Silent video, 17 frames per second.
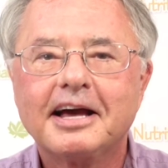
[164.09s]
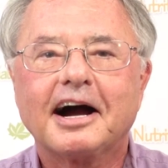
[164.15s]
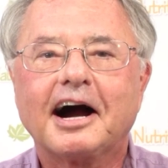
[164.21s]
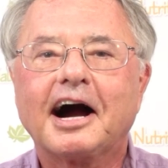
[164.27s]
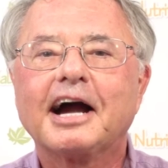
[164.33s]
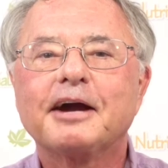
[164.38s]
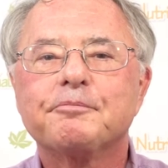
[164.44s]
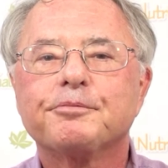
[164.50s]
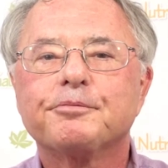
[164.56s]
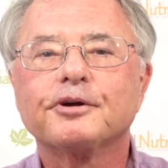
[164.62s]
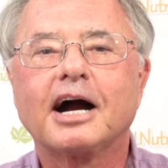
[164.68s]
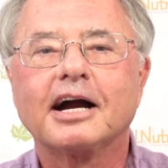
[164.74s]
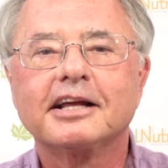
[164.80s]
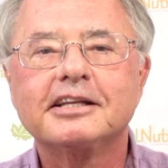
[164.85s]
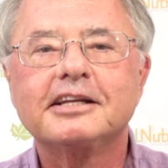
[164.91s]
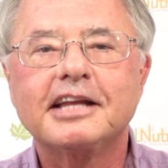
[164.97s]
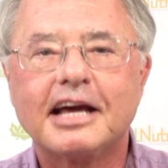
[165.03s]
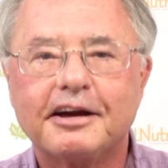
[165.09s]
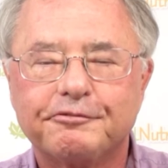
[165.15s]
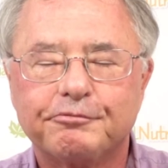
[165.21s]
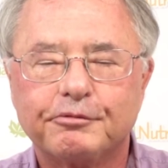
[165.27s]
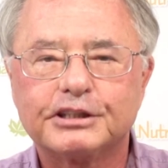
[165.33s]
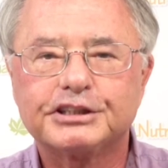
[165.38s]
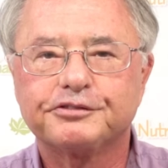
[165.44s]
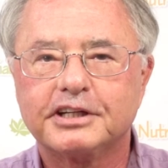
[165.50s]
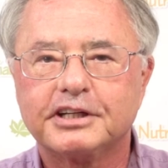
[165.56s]
I, I didn't have
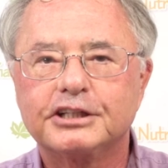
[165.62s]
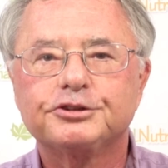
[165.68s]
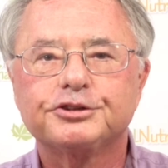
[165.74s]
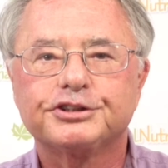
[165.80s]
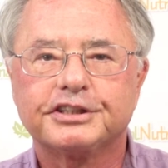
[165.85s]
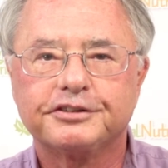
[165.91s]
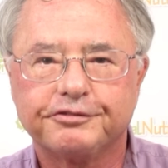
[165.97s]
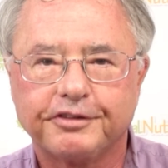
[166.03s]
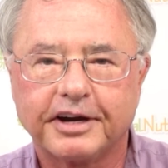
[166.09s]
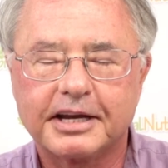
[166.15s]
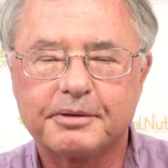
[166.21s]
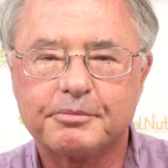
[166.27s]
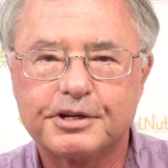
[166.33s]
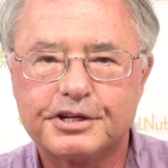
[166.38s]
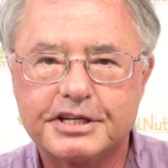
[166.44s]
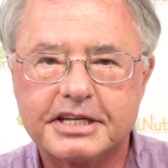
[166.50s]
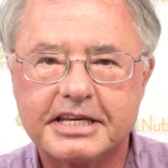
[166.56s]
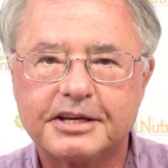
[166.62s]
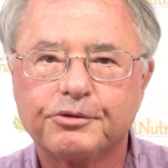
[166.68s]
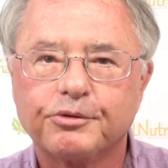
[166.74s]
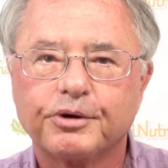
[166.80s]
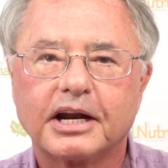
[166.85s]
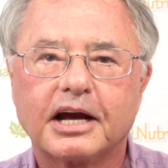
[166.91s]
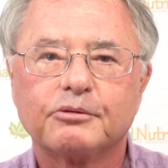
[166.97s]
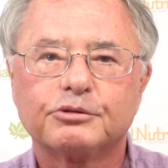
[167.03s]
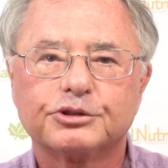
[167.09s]
much of an interest in vitamin D
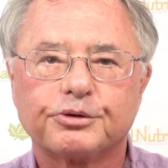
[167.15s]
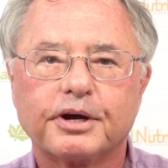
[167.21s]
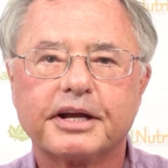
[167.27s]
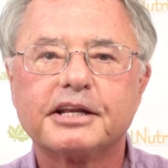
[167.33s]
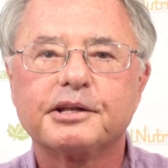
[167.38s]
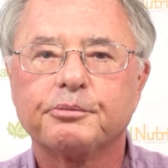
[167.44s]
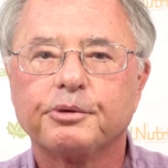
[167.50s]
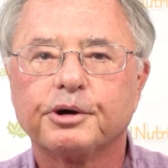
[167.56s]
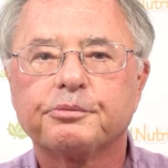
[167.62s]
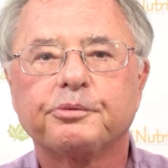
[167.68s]
when I was writing the book,